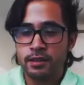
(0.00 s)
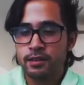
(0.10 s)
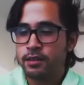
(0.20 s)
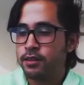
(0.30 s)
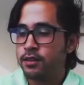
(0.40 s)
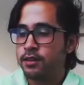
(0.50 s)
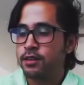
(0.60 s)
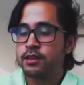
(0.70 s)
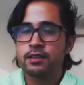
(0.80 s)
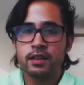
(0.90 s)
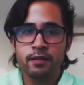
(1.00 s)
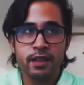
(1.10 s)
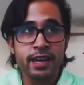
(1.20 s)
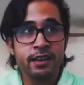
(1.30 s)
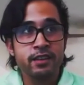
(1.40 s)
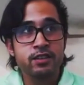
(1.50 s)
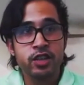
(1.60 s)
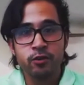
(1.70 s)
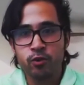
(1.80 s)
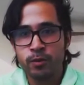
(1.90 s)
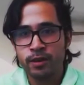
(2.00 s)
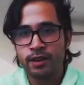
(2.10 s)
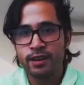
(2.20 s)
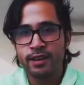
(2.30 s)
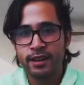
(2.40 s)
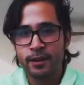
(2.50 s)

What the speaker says: Thanks. David Aladdin, Chad Rubin,